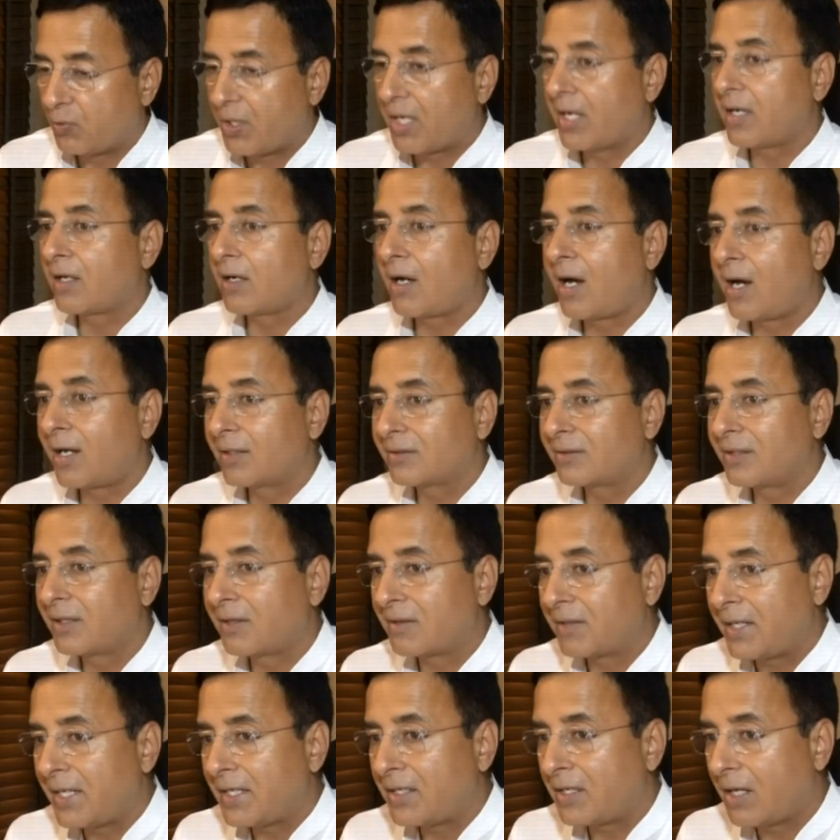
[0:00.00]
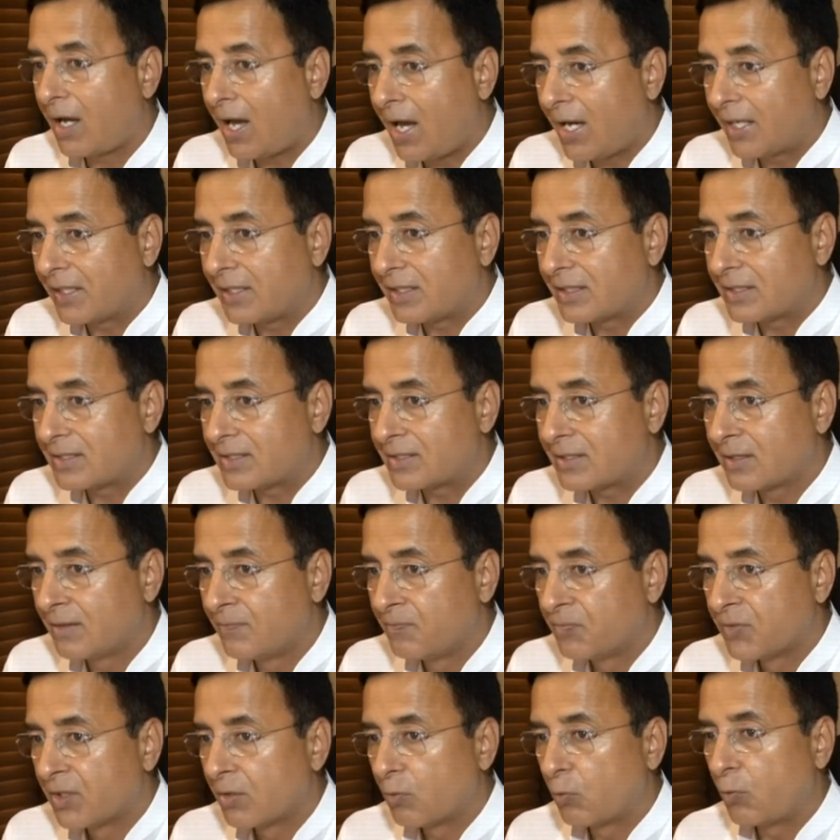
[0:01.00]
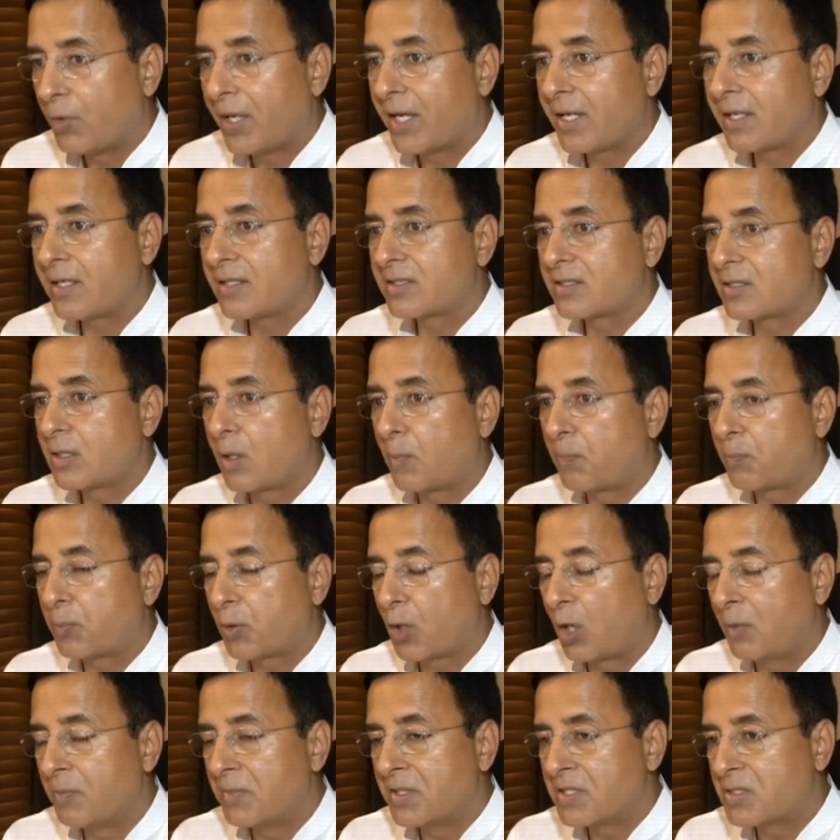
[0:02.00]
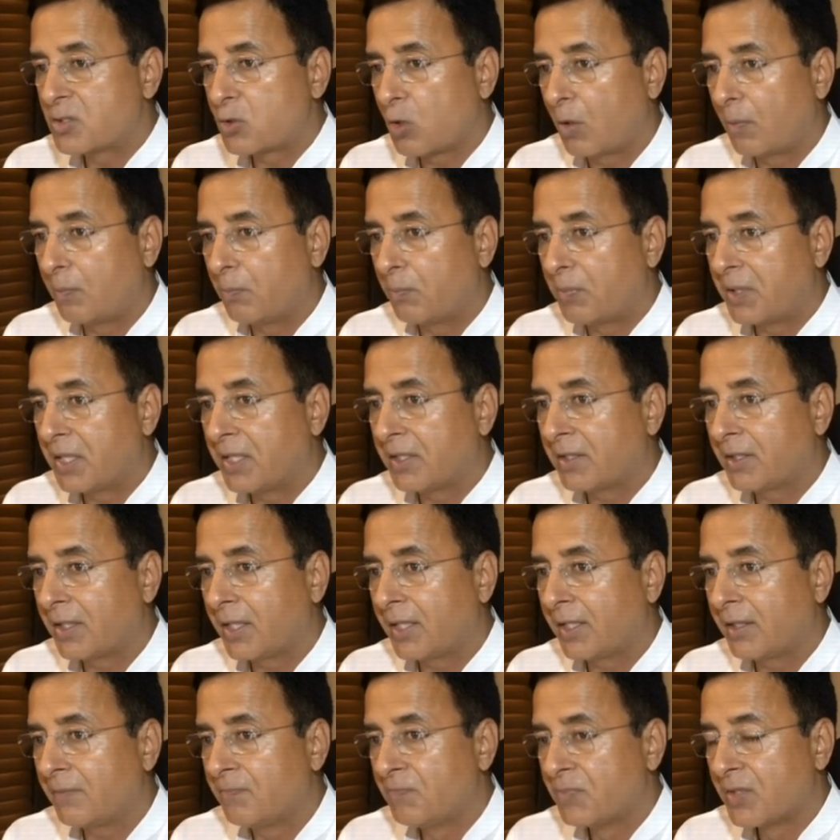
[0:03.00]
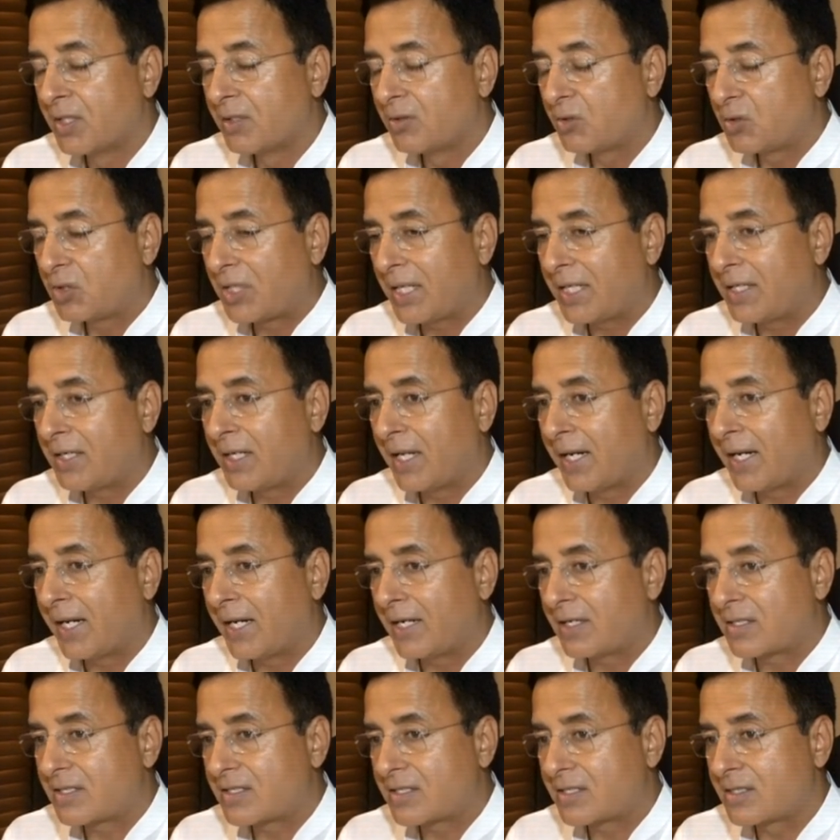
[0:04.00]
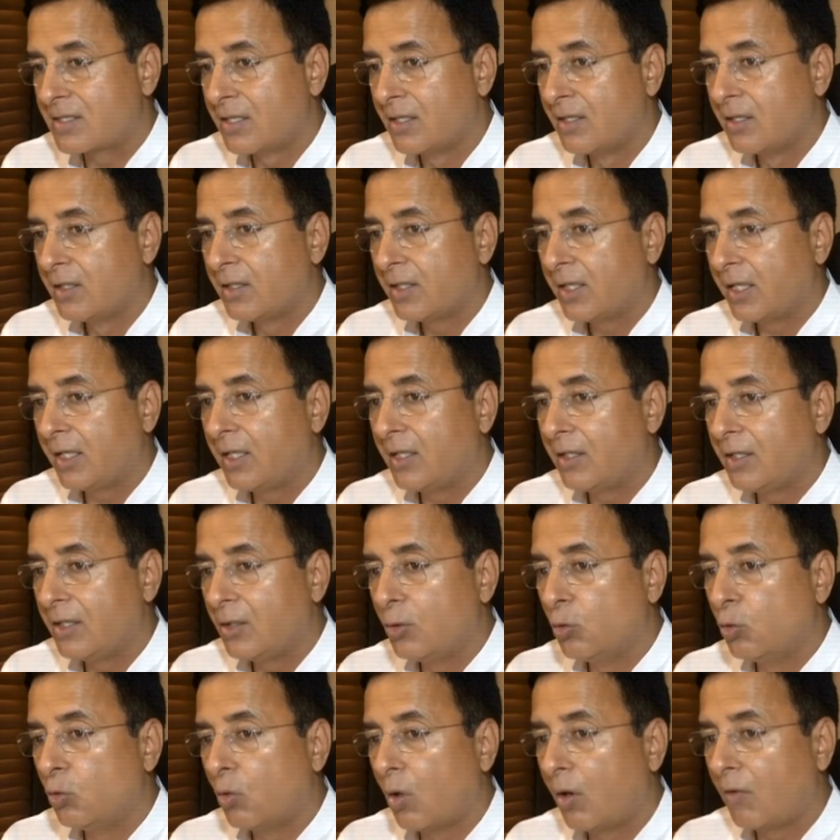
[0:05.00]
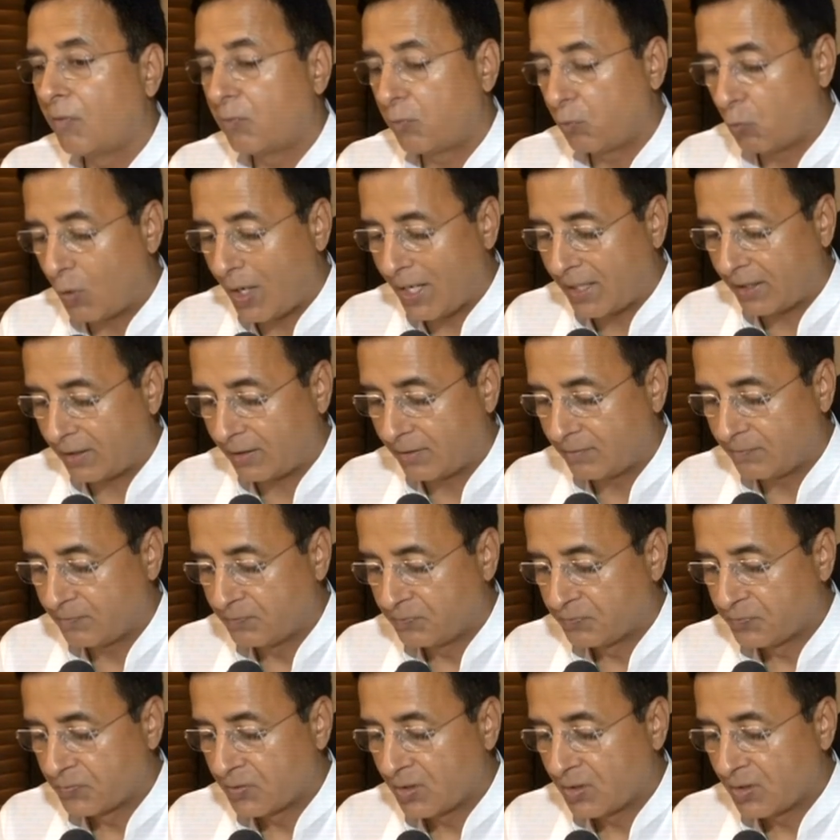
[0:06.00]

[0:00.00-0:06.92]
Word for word: Where are the red eyes? Where is the promise of bringing 10 heads in lieu of 1?